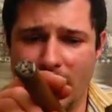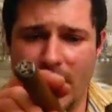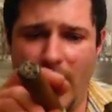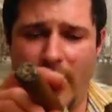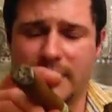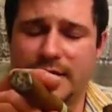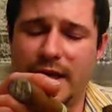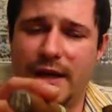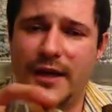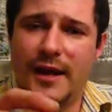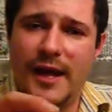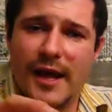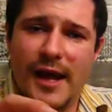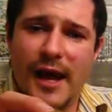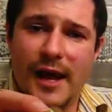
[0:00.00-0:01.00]
I'll tell you
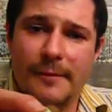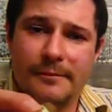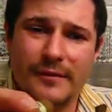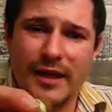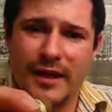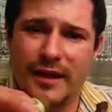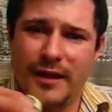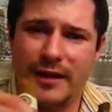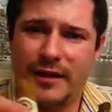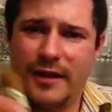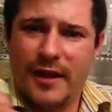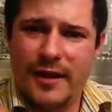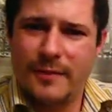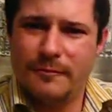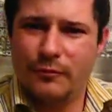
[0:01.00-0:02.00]
today,
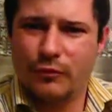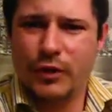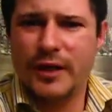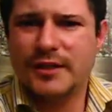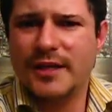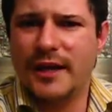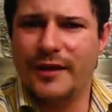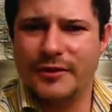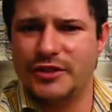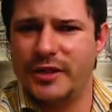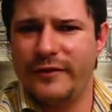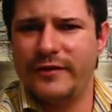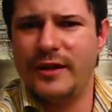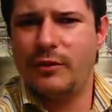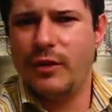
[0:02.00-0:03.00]
it retails
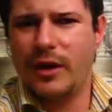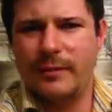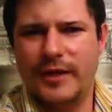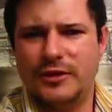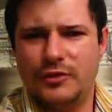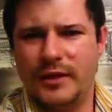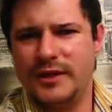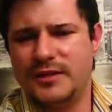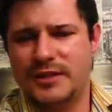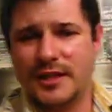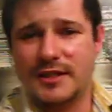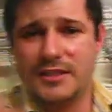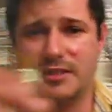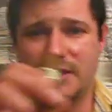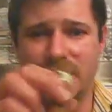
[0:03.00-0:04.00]
anywhere between
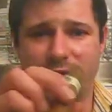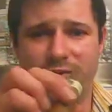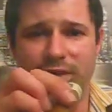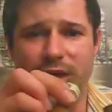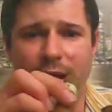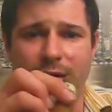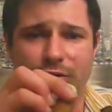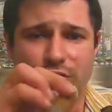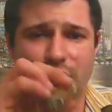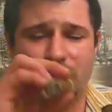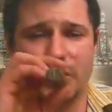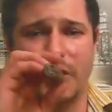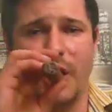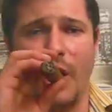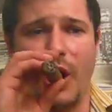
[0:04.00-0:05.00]
$6 and $7 a
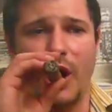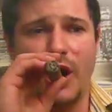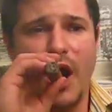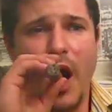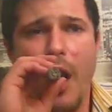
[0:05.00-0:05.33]
cigar.